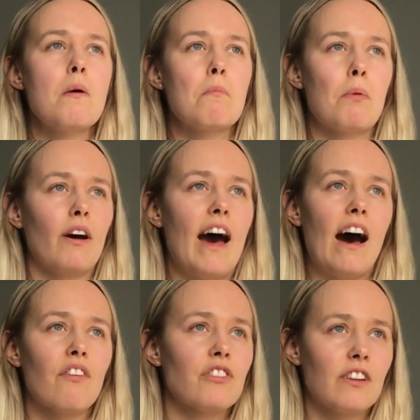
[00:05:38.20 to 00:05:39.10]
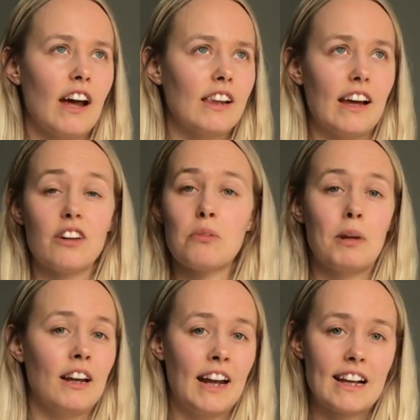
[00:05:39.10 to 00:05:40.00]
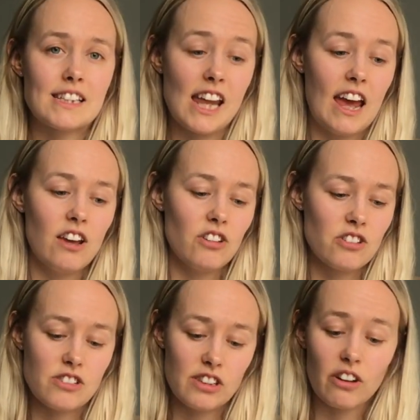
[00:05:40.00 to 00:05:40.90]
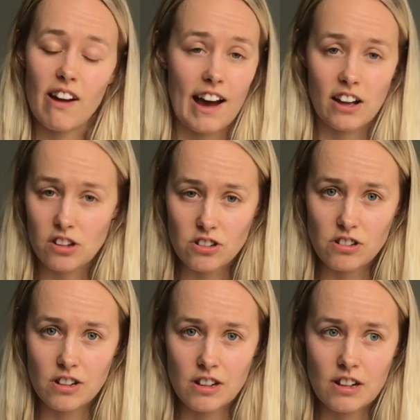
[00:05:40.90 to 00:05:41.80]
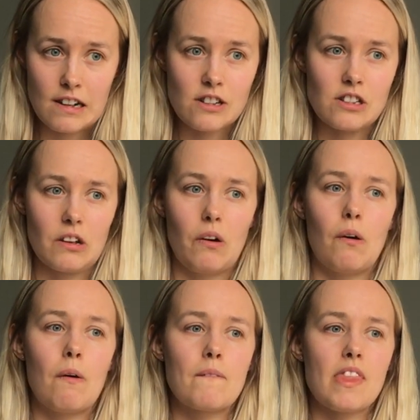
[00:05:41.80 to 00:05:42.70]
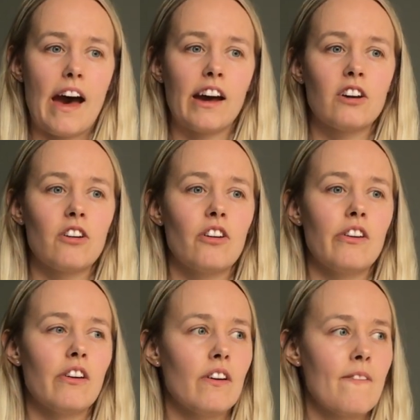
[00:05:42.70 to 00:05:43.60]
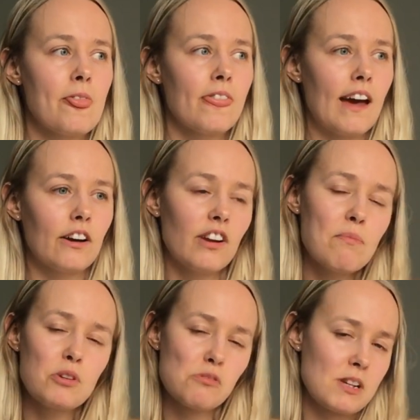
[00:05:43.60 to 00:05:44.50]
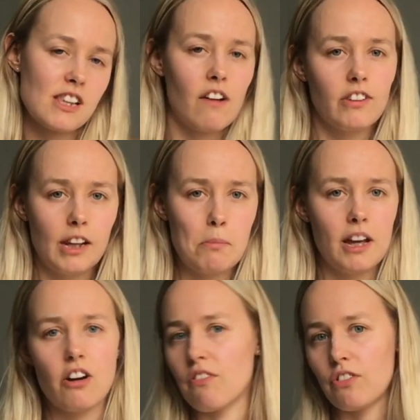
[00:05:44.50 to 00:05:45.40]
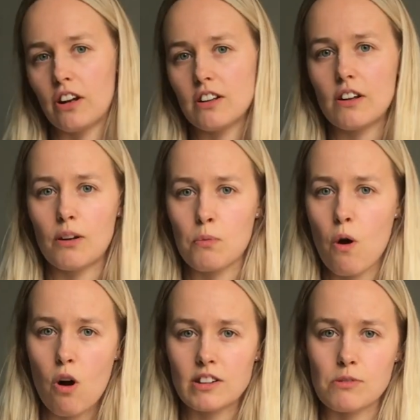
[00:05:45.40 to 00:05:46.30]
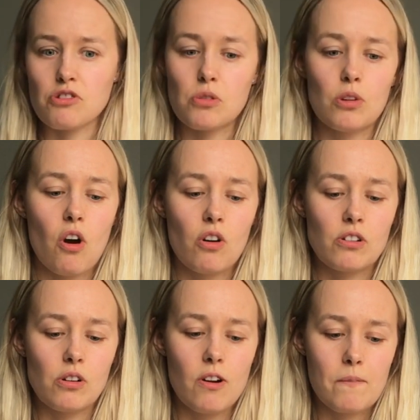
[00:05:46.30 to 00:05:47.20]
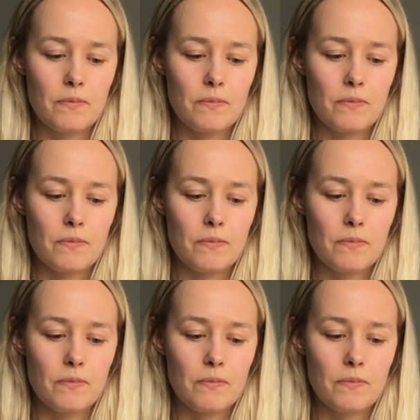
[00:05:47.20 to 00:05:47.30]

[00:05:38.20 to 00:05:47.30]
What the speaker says: but after that, like could be the next day, you just crash. So I could have pushed myself a little bit, gone for a walk that was too long, or